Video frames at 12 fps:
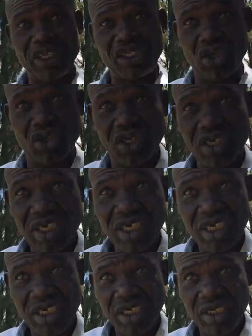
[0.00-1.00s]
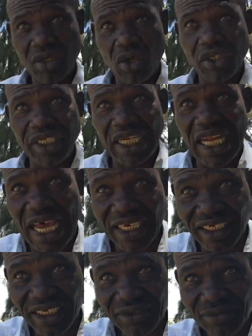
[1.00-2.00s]
person on the
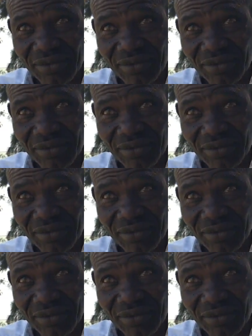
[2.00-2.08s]
land.